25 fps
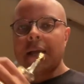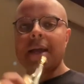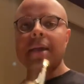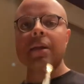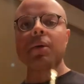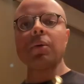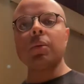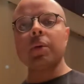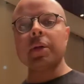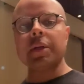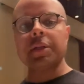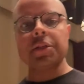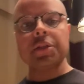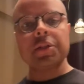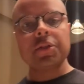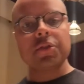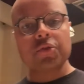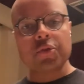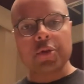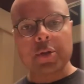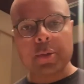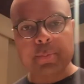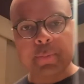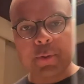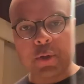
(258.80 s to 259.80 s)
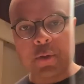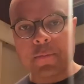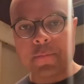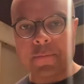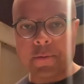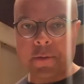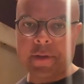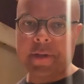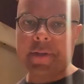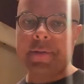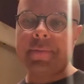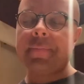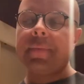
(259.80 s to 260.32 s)
I don't want to just trip over
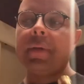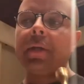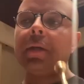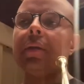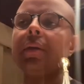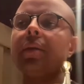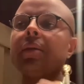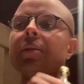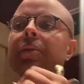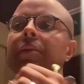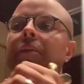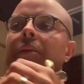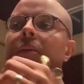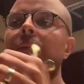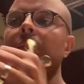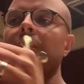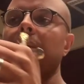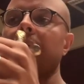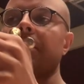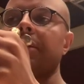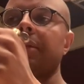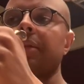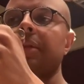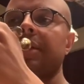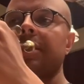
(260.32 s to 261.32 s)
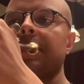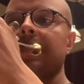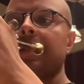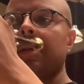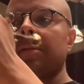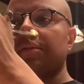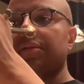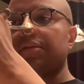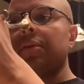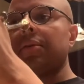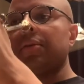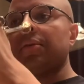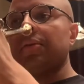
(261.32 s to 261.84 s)
it. So one of the things I'll
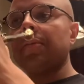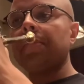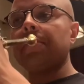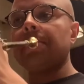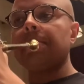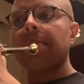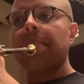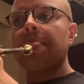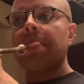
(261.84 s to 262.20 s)
do